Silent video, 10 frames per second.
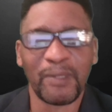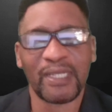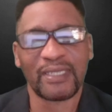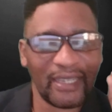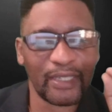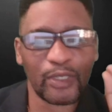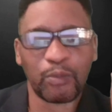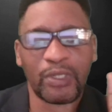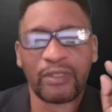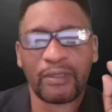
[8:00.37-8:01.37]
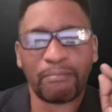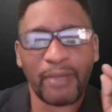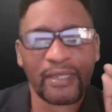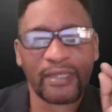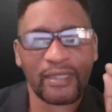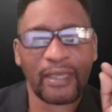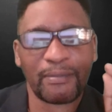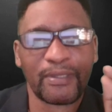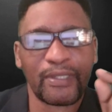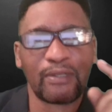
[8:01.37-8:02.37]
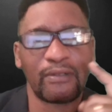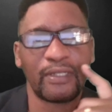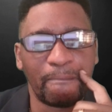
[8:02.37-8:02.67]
But it is one of the best kept secret.